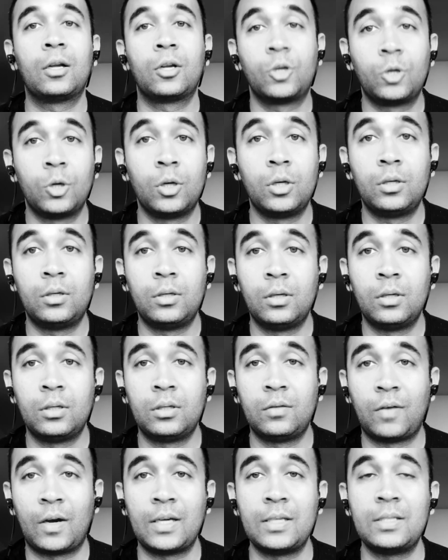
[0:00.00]
Good
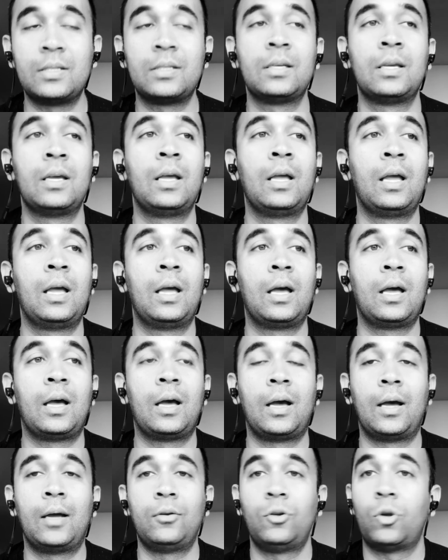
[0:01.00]
device.
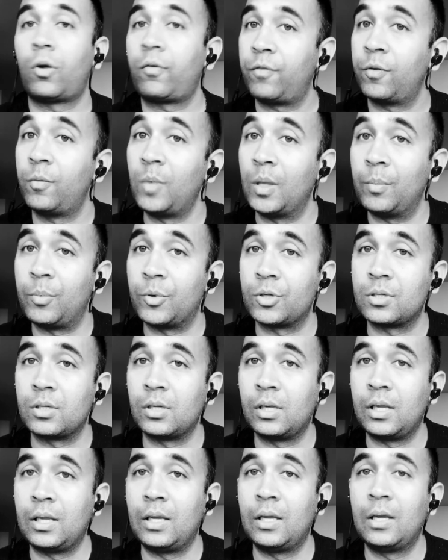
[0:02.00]
Not for me
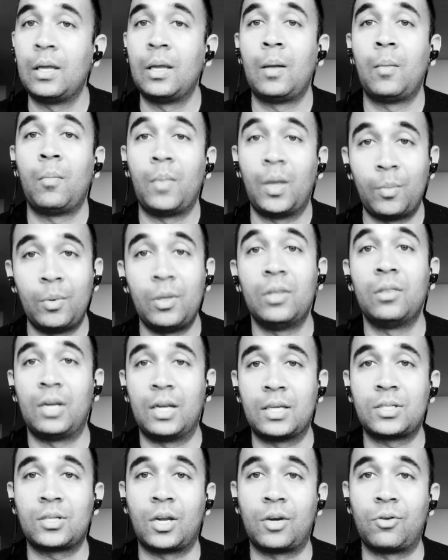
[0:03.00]
personally. Maybe in the
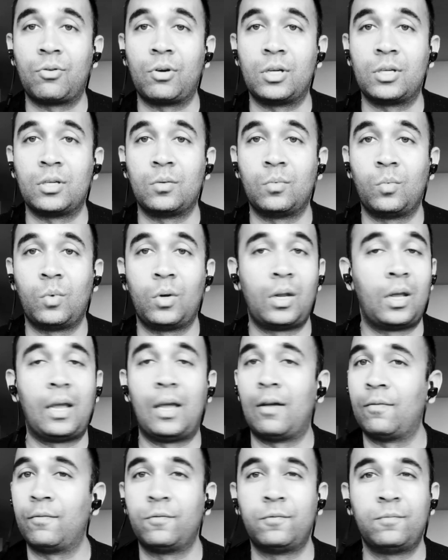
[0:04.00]
next iteration when I
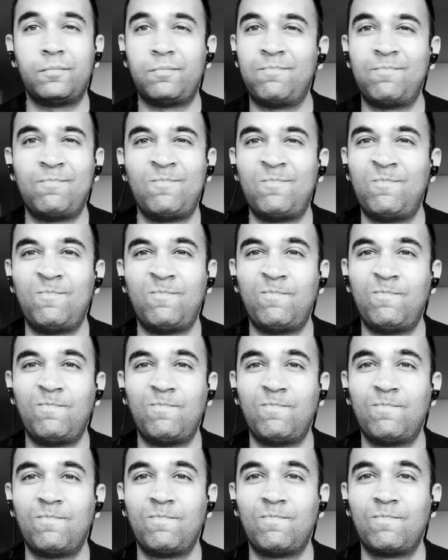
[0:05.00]
have
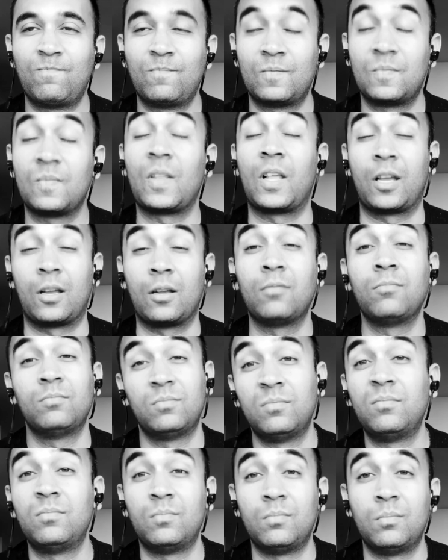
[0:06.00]
like
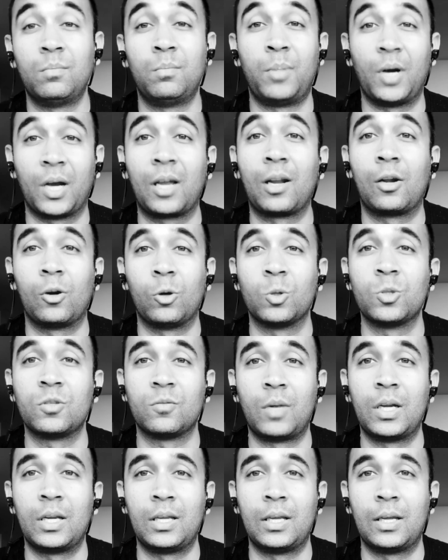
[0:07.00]
bucket loads
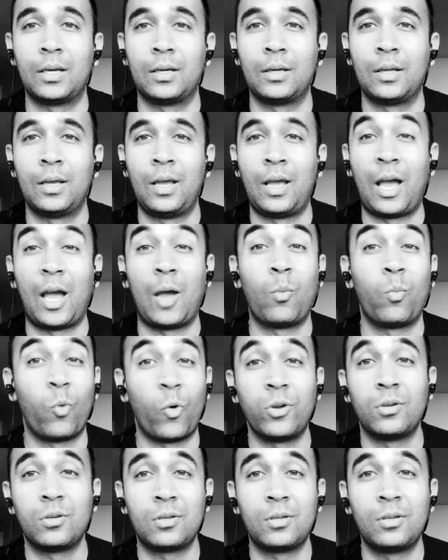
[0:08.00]
of money and I
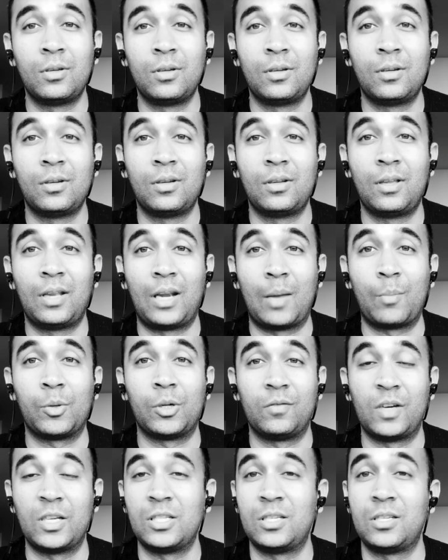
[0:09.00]
want an Apple
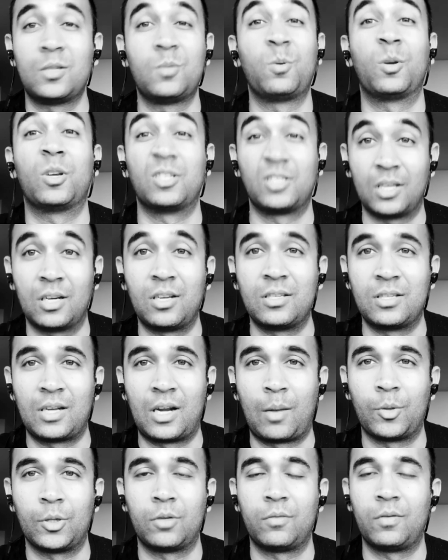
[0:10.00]
device just because it is an
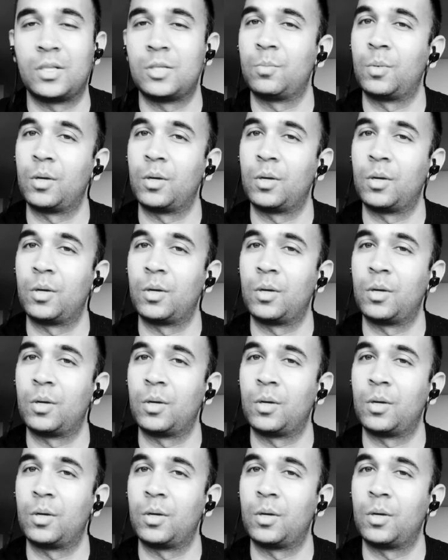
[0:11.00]
Apple device.